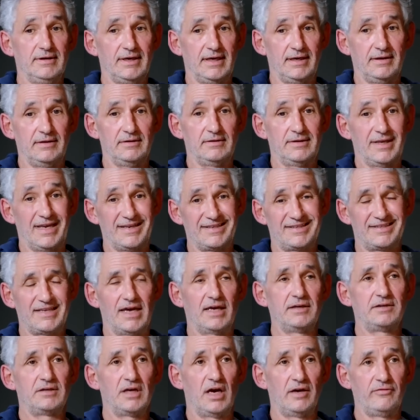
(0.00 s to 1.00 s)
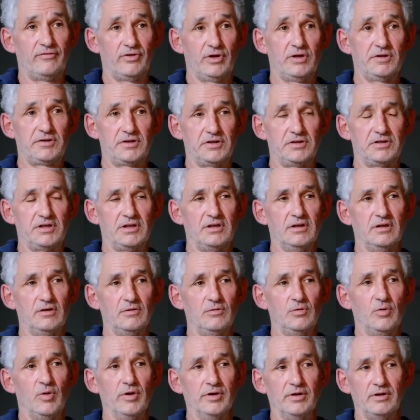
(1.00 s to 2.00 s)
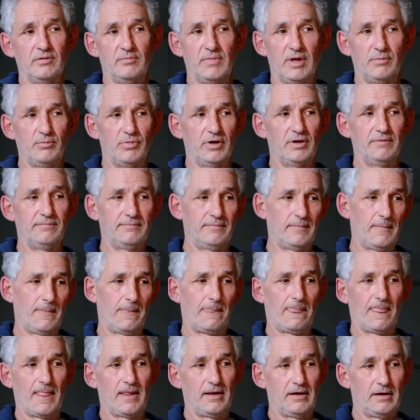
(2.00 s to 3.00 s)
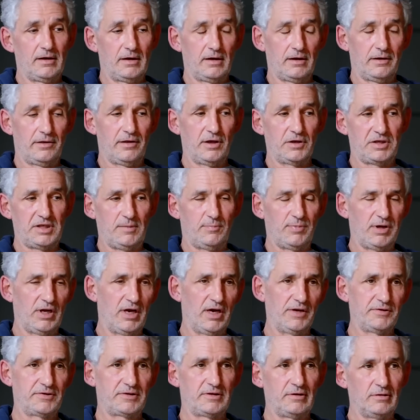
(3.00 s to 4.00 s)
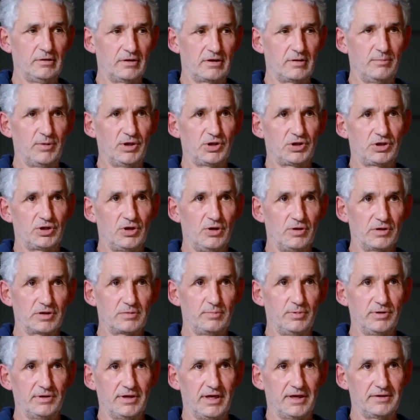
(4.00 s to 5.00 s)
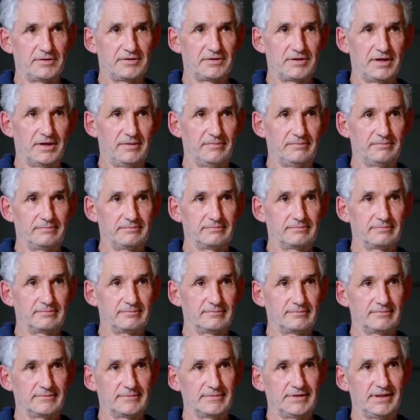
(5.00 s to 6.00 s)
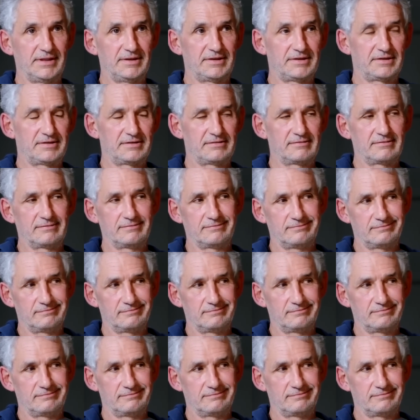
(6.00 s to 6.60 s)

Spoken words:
And that's that diversity that we want. Remember, 30 plants, you look a bit shocked, but that's it's